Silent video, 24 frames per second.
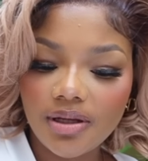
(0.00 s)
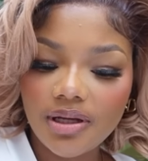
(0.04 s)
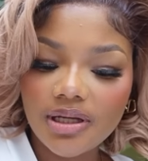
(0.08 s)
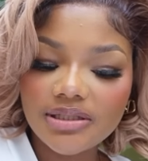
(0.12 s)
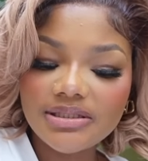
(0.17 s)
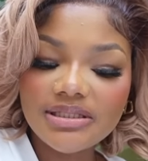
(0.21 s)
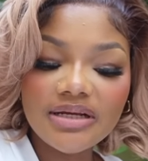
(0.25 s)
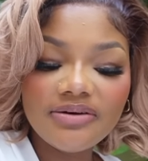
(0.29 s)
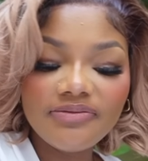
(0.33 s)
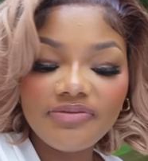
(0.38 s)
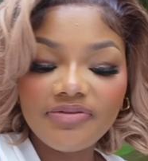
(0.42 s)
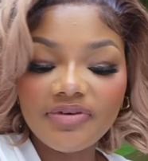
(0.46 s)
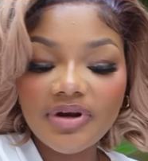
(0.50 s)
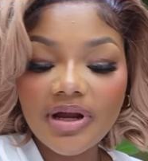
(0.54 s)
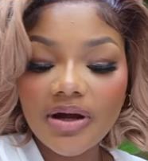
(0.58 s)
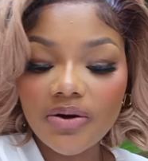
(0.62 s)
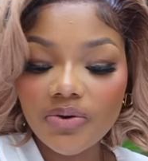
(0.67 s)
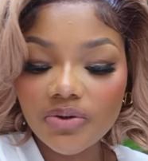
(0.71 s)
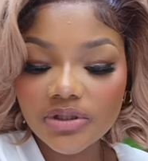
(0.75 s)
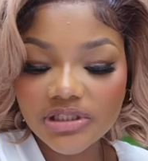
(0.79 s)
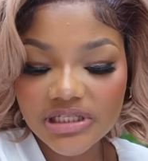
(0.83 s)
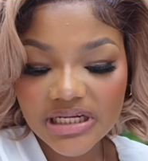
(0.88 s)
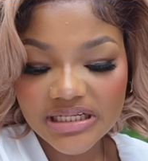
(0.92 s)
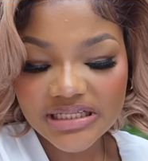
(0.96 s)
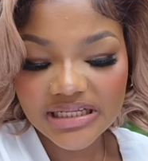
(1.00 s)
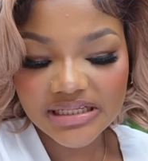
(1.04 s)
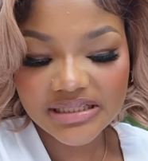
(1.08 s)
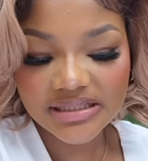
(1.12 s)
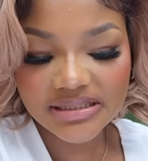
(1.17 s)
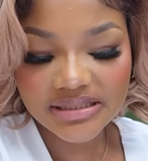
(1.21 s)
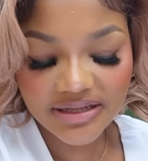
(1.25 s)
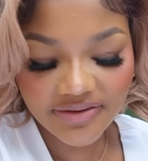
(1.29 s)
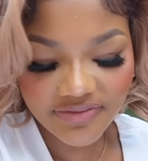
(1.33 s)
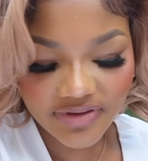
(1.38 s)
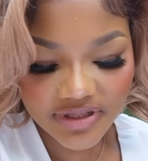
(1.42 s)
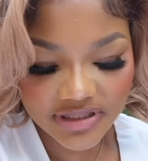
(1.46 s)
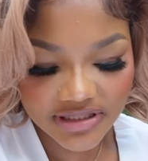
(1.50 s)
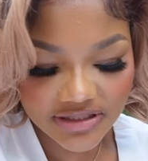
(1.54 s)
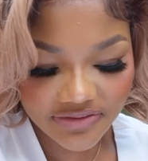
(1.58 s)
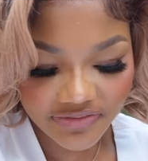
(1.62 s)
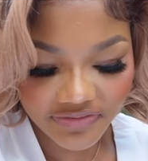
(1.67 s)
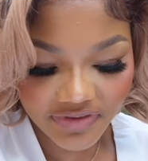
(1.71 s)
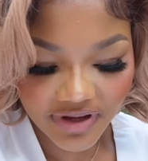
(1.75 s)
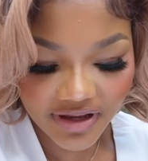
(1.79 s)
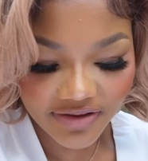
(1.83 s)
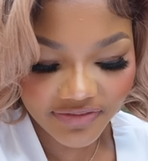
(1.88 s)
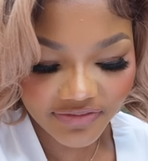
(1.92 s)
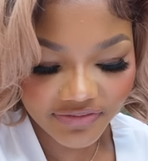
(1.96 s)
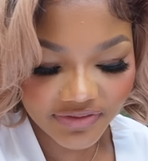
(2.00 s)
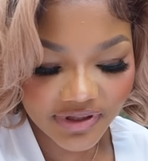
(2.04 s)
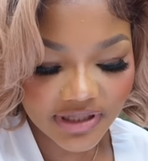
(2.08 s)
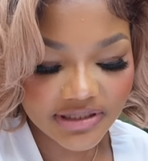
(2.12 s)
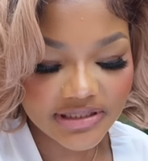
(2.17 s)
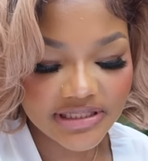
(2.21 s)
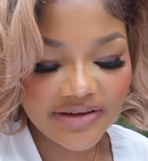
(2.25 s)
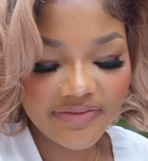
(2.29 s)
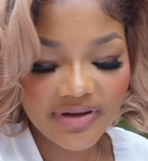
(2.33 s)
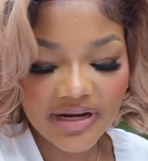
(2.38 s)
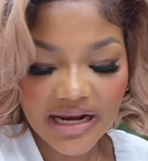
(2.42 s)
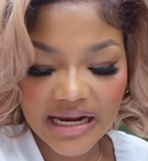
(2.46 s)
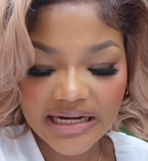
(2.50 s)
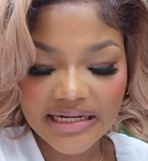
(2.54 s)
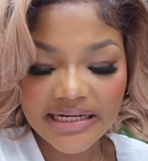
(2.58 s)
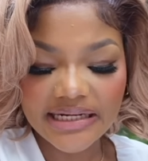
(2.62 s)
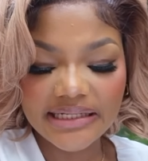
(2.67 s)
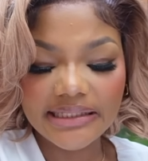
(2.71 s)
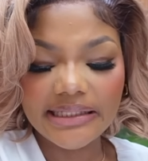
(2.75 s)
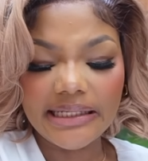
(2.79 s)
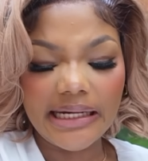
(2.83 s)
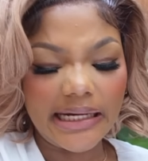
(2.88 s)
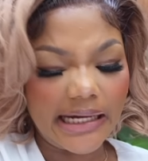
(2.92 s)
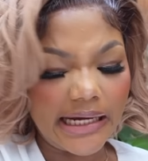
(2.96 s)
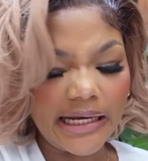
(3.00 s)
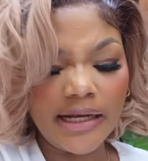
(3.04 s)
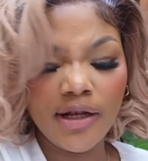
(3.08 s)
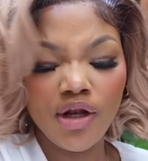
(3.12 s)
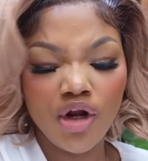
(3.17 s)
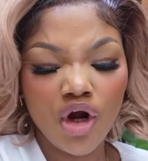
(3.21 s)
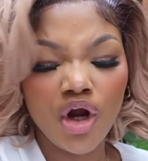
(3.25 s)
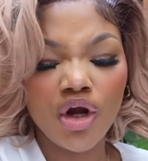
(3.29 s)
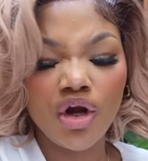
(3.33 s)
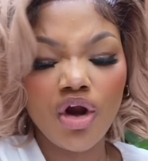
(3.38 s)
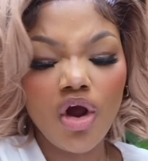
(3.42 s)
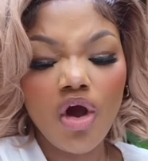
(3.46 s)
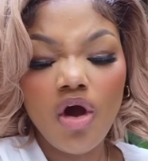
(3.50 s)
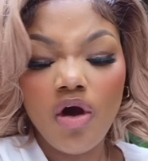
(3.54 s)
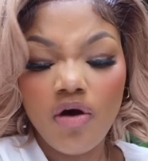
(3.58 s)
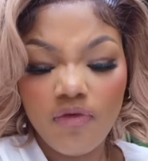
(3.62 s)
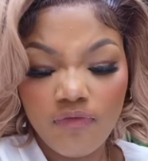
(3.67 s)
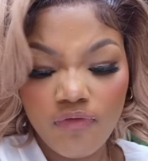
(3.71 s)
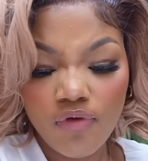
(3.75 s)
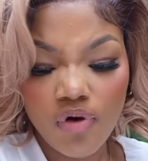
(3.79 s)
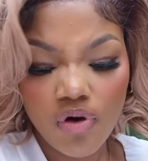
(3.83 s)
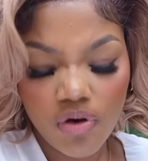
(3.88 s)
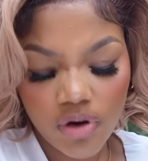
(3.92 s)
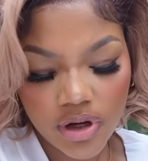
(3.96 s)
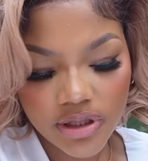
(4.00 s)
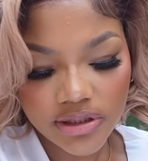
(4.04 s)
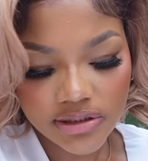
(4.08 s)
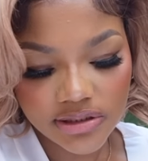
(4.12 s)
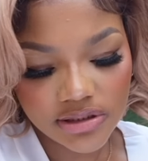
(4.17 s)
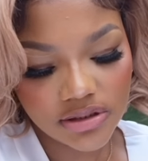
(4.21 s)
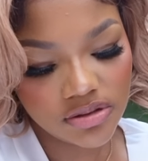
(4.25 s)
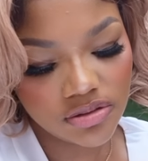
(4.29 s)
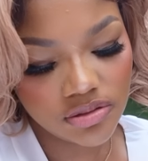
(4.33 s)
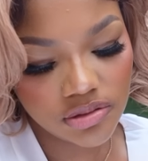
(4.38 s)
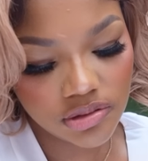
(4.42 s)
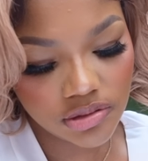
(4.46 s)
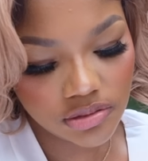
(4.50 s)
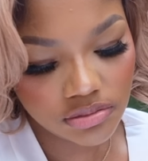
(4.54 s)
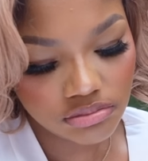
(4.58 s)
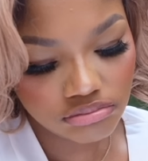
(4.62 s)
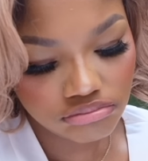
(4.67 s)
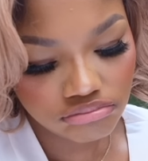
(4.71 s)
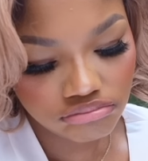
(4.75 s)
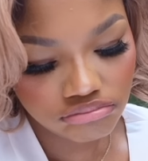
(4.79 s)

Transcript: Send for now, which has a 700 trillion for oysters.